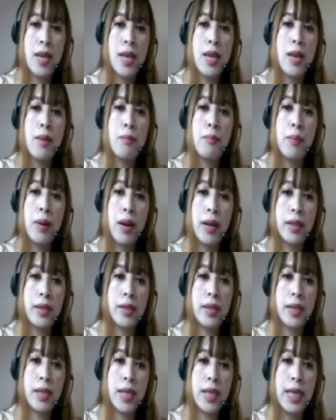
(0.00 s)

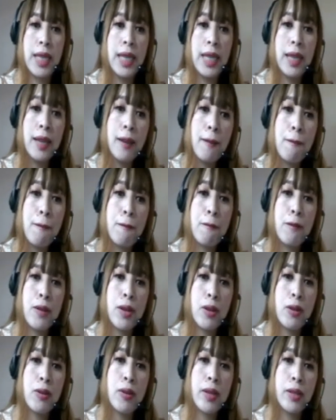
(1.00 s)
But if we
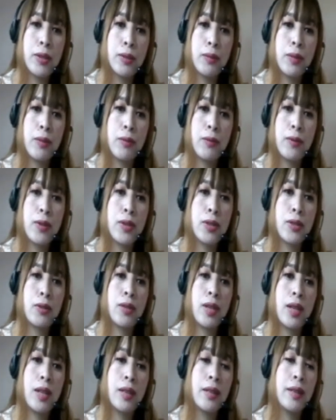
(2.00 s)
are going to refer to
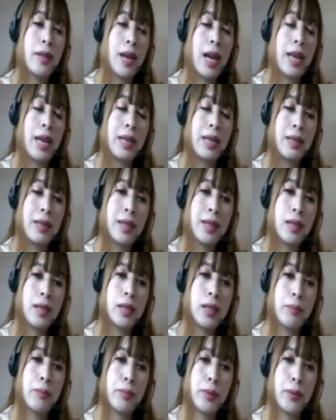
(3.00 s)
the analytical
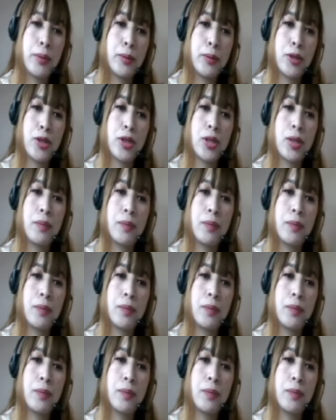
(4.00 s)
approach,